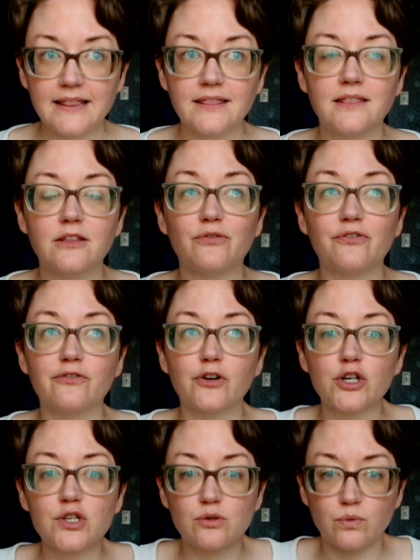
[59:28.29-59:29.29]
The
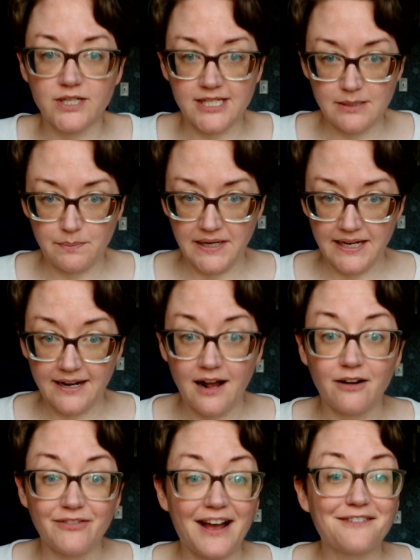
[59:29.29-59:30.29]
first recipient
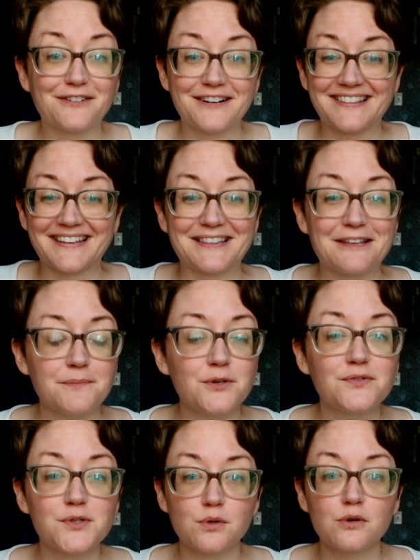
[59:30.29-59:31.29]
of everything that
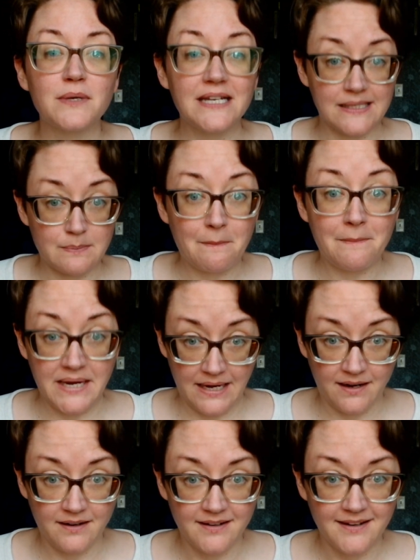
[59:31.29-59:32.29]
moves through me is
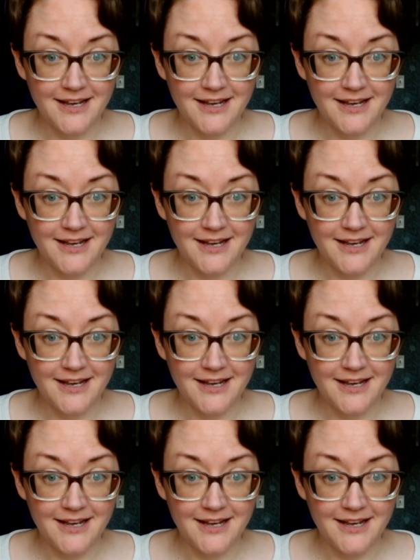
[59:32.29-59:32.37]
me.